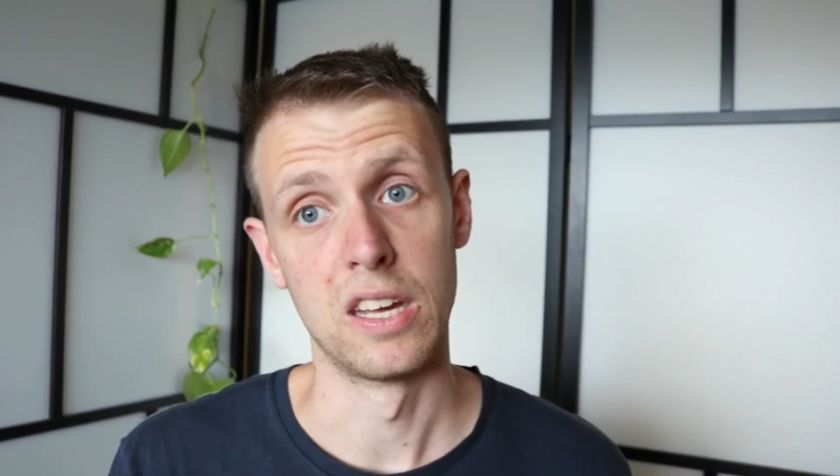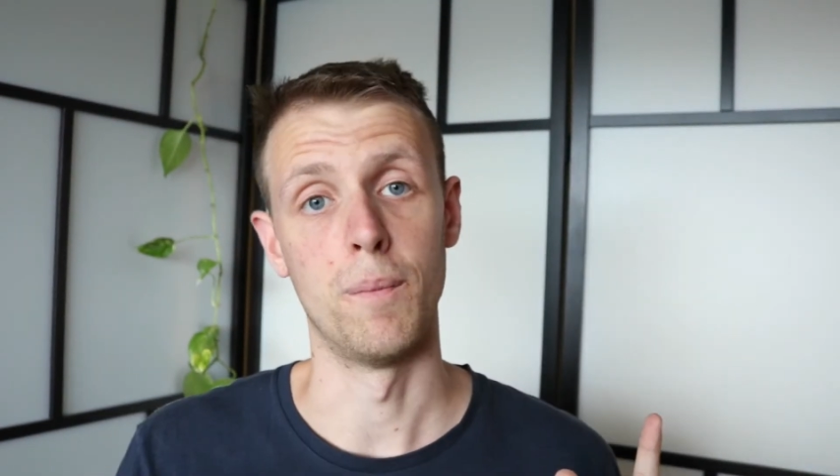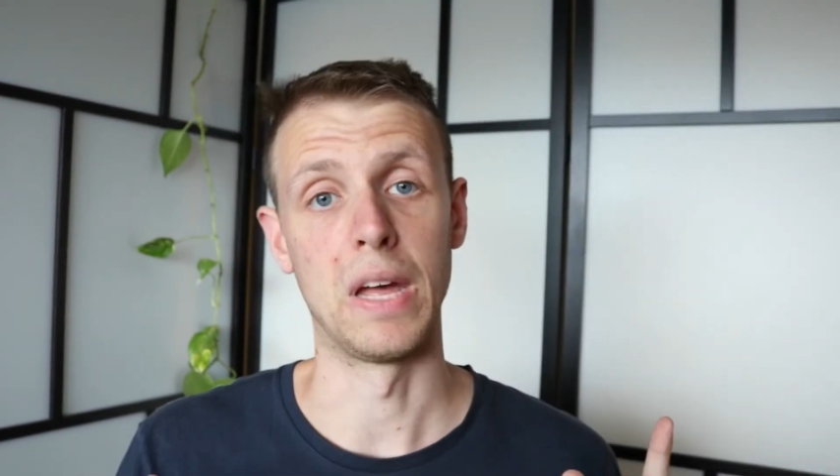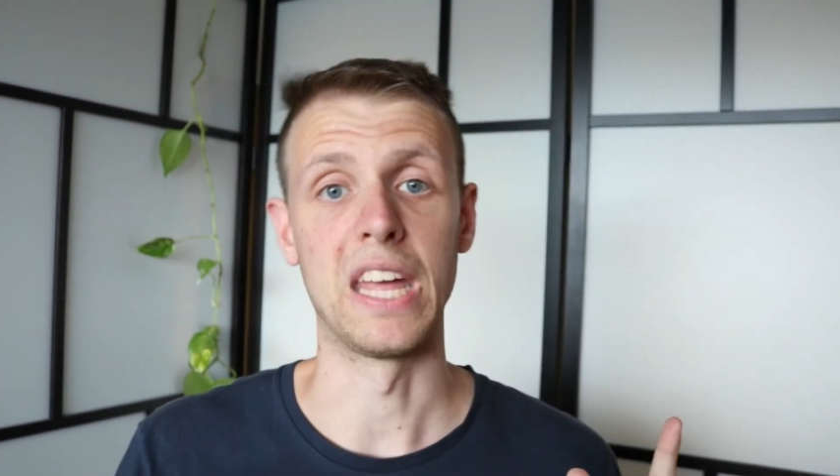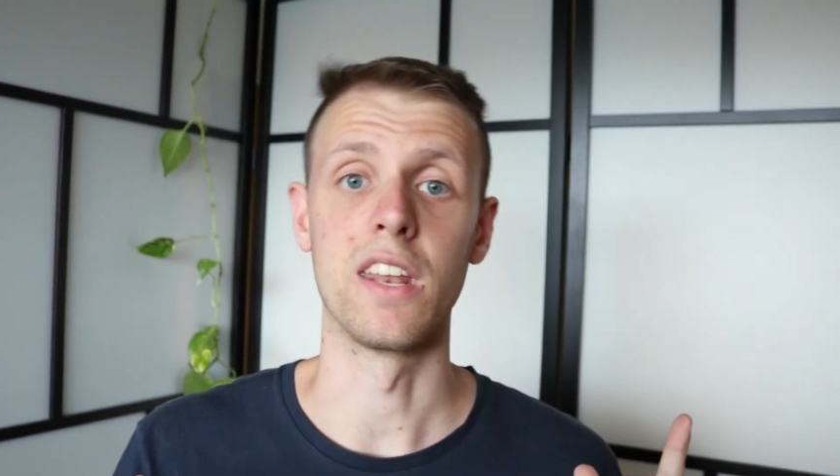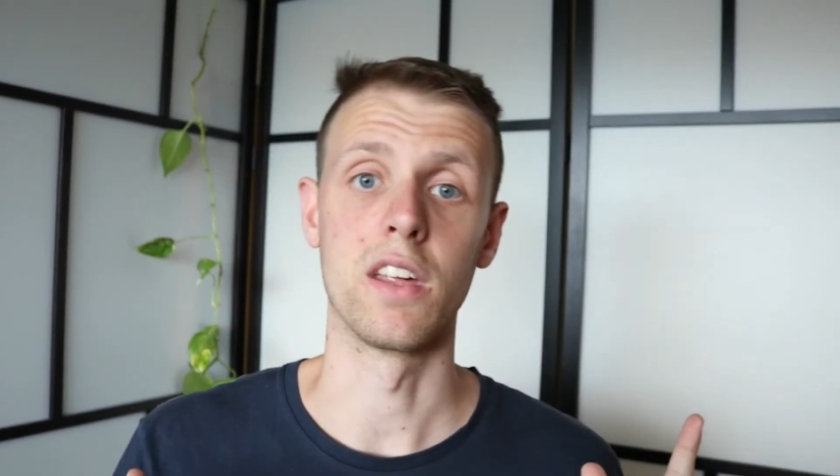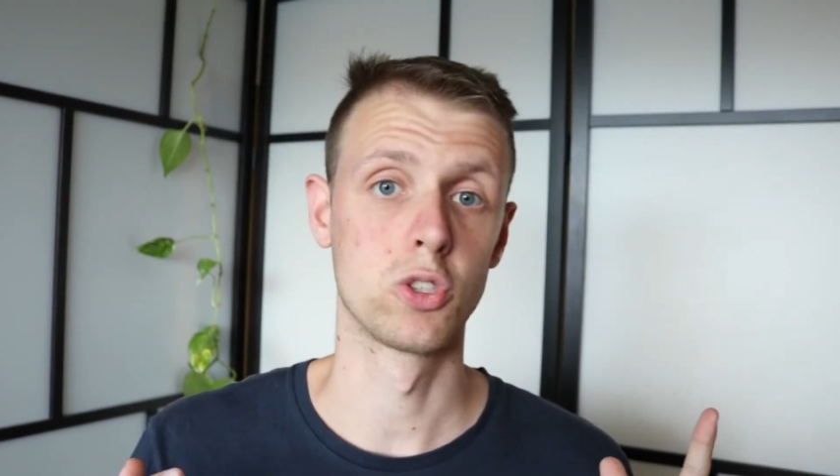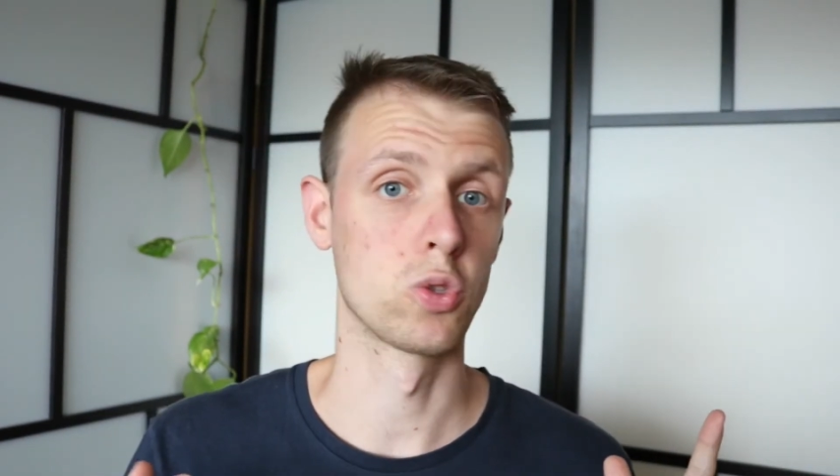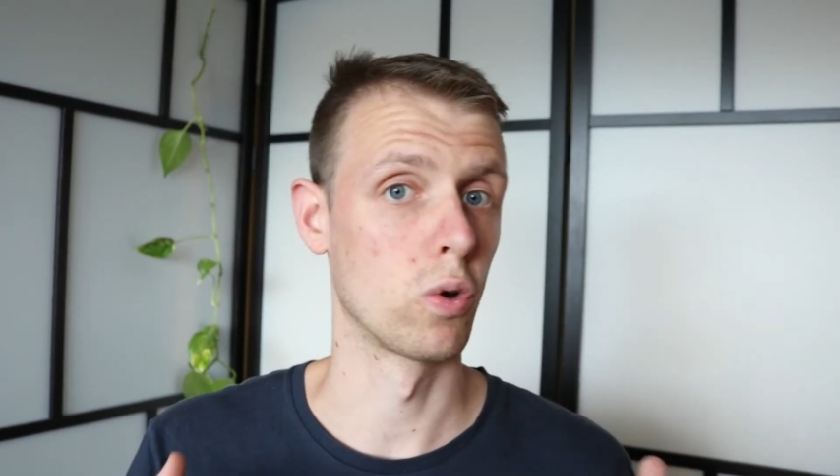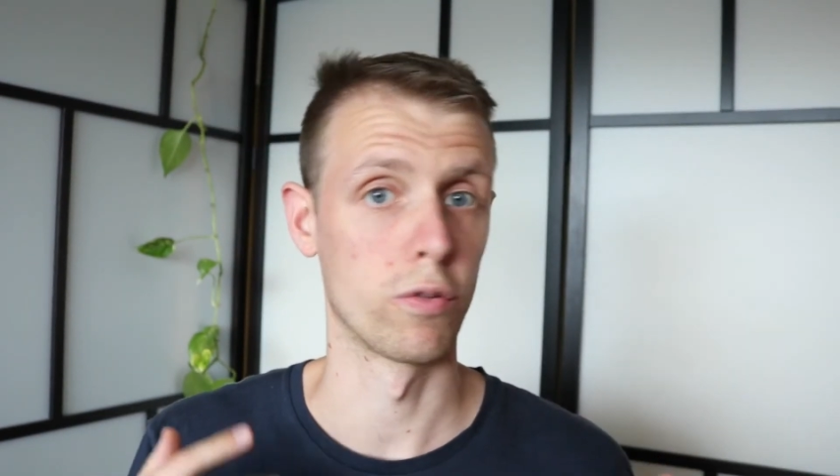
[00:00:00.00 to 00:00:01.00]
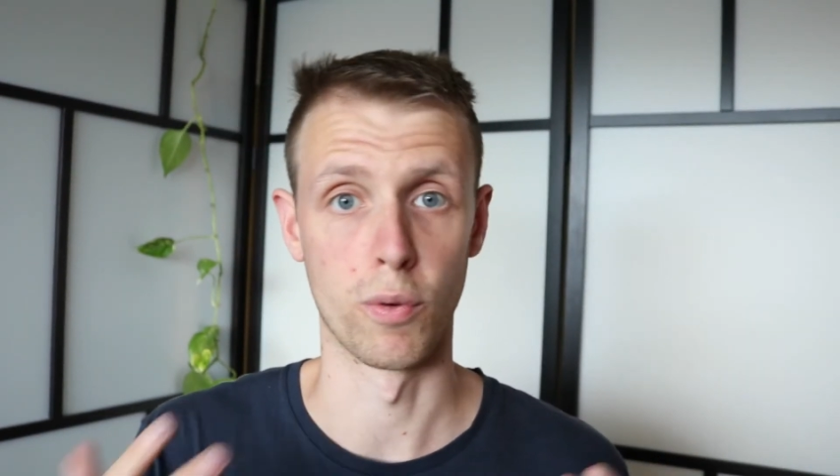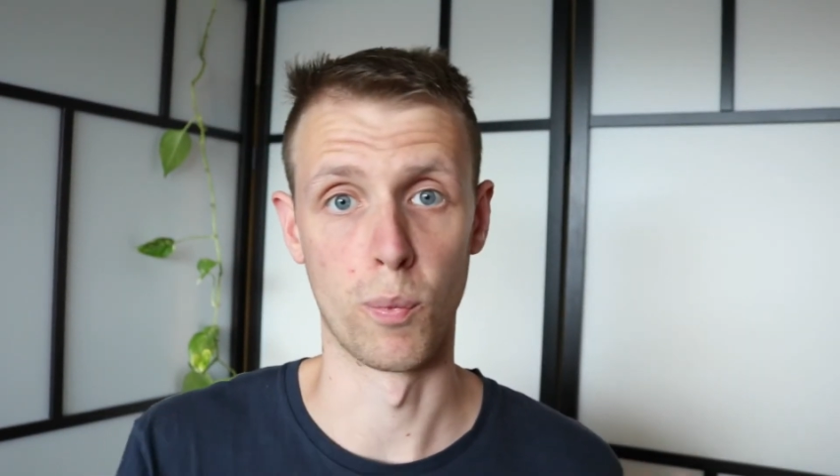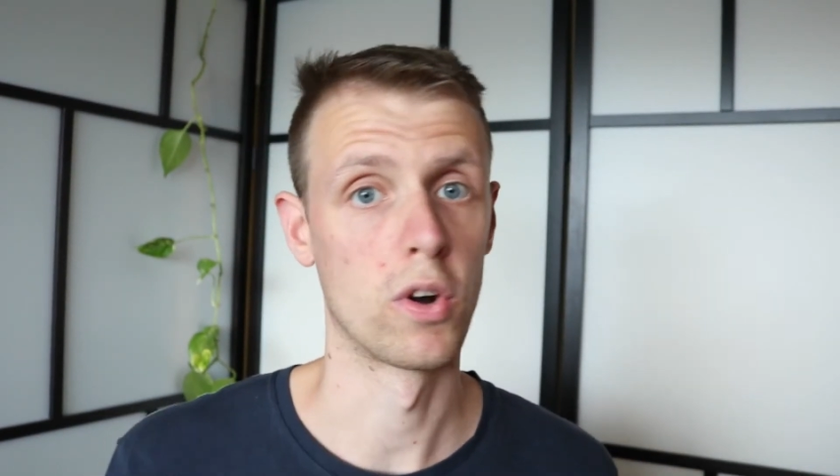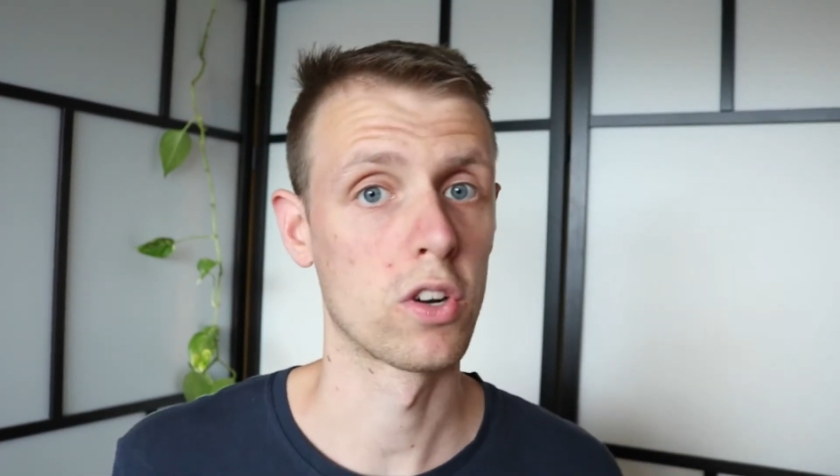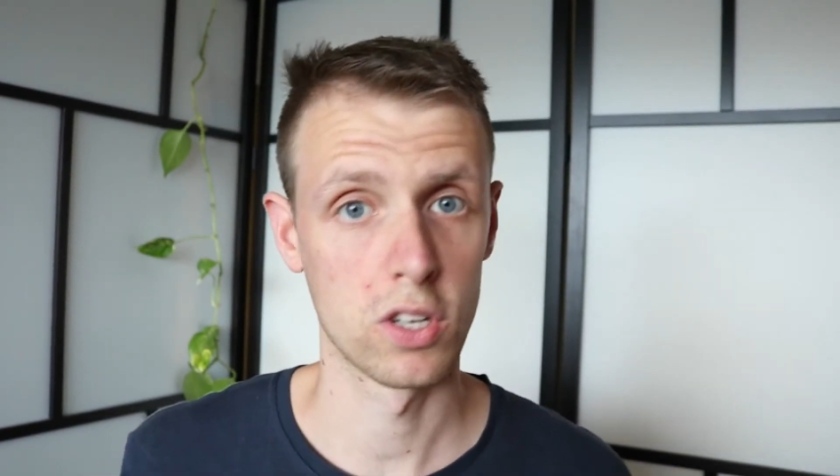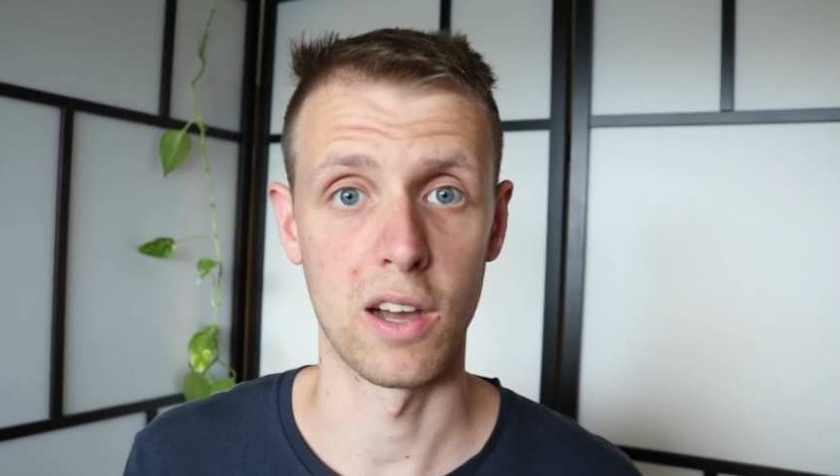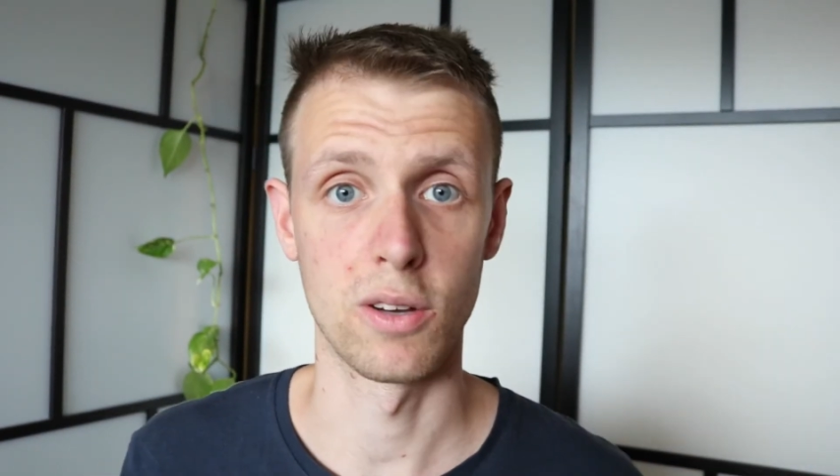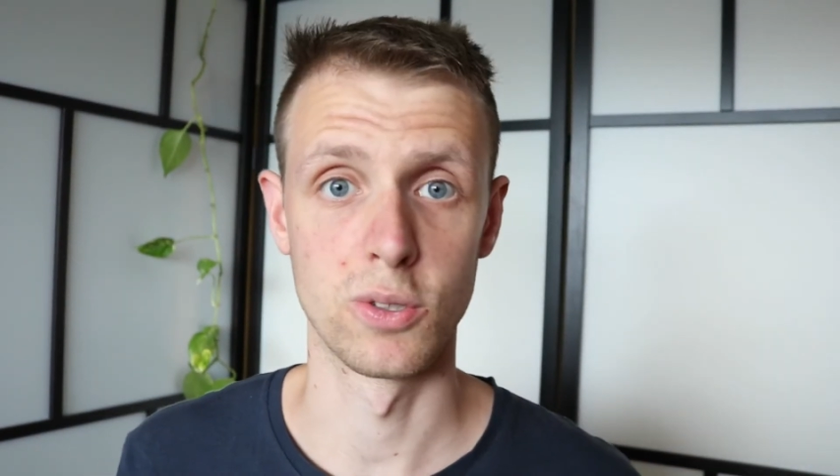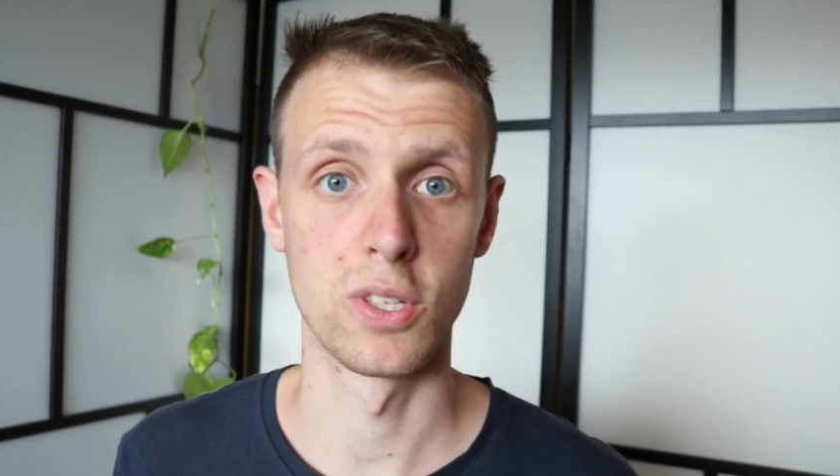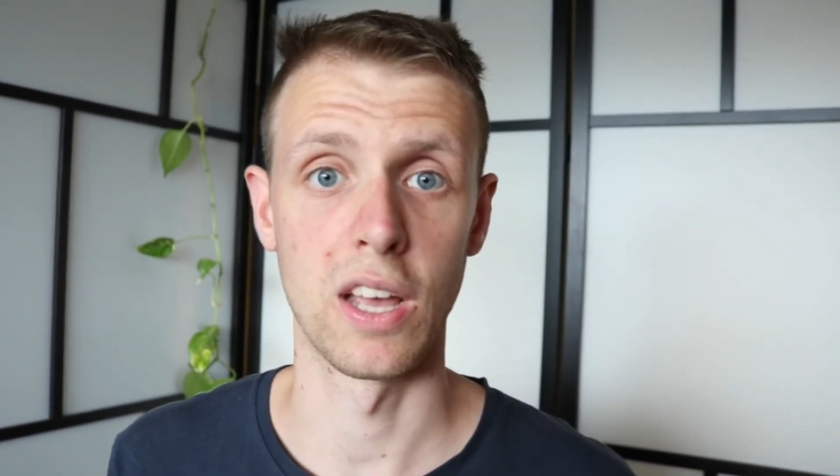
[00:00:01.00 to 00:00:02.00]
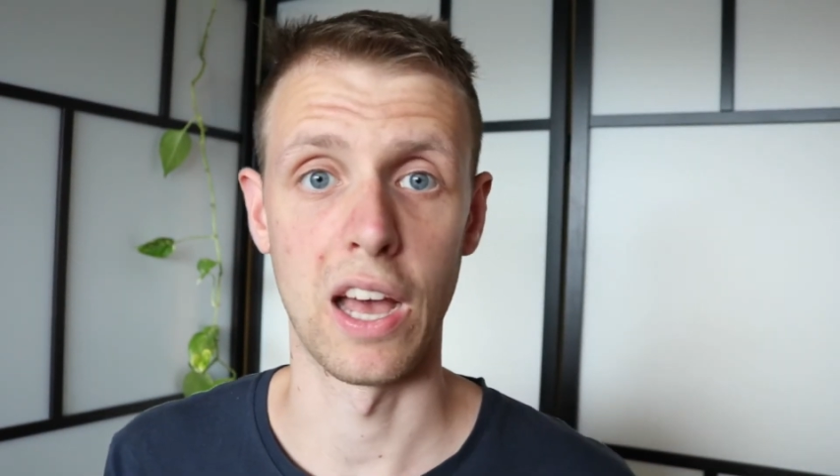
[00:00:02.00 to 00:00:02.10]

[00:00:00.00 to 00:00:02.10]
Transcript: made sort of a workout